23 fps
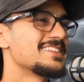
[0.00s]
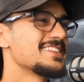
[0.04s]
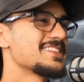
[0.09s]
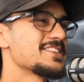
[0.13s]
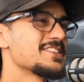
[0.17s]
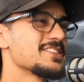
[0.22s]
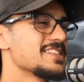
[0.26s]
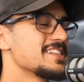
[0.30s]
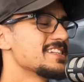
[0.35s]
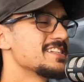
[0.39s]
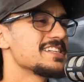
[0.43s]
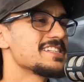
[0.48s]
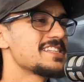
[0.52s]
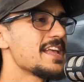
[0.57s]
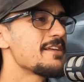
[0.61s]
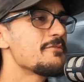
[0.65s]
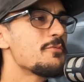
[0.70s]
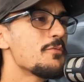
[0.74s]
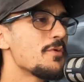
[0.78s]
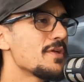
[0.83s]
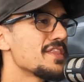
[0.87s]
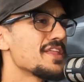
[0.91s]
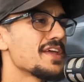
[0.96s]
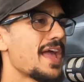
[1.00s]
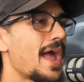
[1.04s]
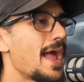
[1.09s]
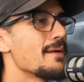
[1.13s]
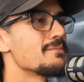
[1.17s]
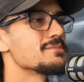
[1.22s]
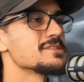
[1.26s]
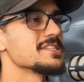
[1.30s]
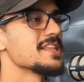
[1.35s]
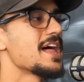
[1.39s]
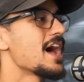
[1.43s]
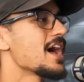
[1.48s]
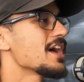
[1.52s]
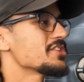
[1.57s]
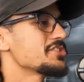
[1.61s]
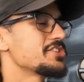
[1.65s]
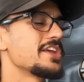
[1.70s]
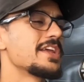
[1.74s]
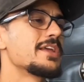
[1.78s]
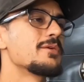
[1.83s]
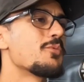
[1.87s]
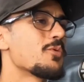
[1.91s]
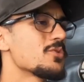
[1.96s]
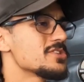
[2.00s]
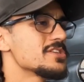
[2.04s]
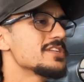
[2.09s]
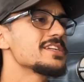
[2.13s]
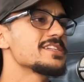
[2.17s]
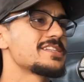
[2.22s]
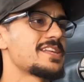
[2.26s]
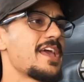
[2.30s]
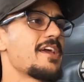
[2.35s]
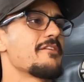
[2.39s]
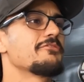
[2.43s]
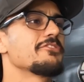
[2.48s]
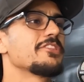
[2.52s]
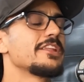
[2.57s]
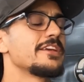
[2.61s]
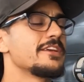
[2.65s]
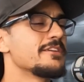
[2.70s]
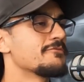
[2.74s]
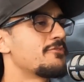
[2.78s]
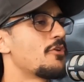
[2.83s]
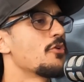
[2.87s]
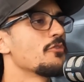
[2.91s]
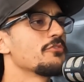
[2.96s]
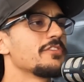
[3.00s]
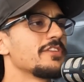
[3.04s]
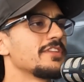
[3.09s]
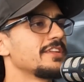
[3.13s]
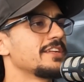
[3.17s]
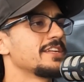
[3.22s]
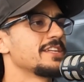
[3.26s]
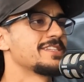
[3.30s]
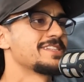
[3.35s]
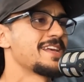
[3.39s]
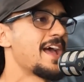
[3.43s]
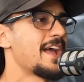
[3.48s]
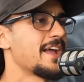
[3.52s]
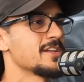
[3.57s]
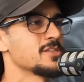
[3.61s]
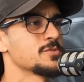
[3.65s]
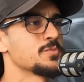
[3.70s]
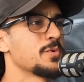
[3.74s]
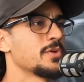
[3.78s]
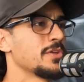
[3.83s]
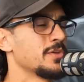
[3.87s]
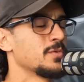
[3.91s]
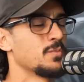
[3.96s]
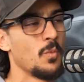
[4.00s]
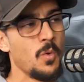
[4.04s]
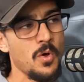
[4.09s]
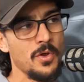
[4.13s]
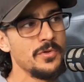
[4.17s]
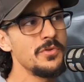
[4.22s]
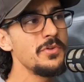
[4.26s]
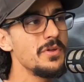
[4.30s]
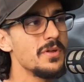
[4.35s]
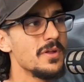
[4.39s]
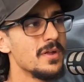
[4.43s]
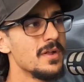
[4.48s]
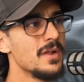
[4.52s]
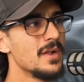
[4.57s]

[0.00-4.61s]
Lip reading: Just because even in the games last year, he wasn't as heavily involved in the attack as what you'd want to.